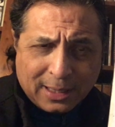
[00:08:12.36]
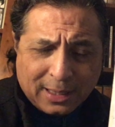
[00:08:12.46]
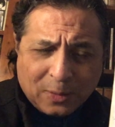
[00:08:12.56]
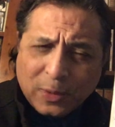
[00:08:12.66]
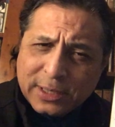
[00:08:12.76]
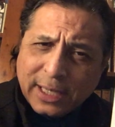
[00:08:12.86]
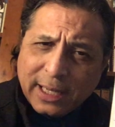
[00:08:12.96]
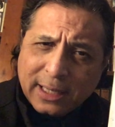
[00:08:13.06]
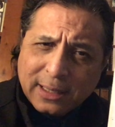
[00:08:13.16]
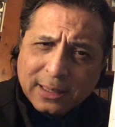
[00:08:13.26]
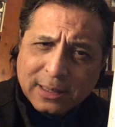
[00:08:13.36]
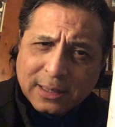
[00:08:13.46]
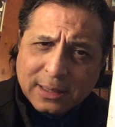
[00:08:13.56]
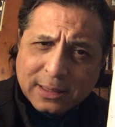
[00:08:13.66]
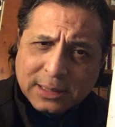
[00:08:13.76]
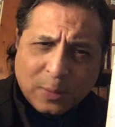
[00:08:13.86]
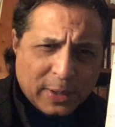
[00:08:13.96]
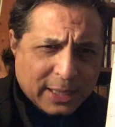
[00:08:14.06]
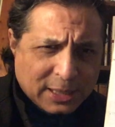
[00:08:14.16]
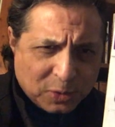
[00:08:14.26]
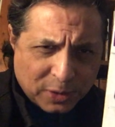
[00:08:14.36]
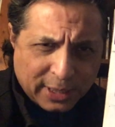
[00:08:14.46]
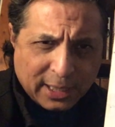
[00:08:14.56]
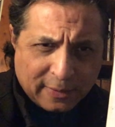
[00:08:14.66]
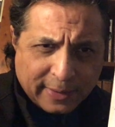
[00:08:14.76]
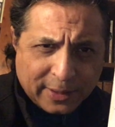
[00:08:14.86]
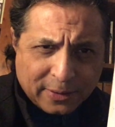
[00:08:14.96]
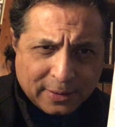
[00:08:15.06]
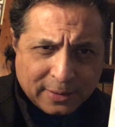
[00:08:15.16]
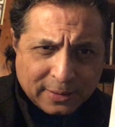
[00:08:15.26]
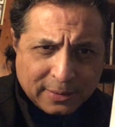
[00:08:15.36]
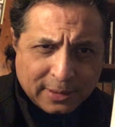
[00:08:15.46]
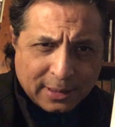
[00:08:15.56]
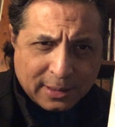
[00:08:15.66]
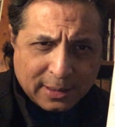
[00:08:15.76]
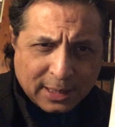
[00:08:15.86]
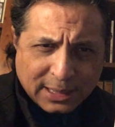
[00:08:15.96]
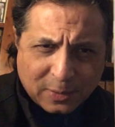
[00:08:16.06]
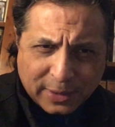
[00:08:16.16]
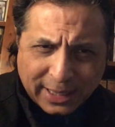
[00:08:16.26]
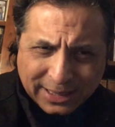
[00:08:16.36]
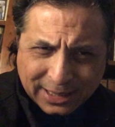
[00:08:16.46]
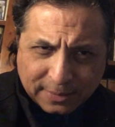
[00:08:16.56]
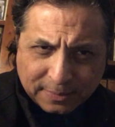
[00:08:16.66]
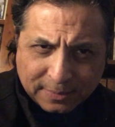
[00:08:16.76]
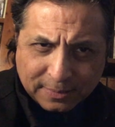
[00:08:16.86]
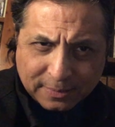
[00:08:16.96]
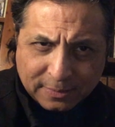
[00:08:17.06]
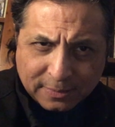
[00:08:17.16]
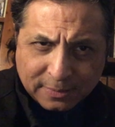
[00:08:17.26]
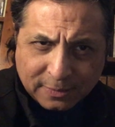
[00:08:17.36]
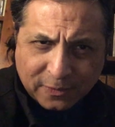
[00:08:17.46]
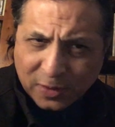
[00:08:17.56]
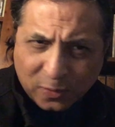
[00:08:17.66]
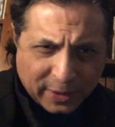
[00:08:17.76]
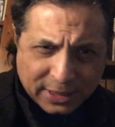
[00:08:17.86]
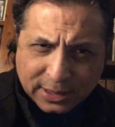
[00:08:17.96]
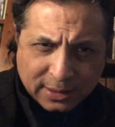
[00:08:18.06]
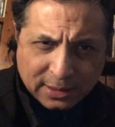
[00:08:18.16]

And one day, someone gets into the elevator and someone hits him for no reason.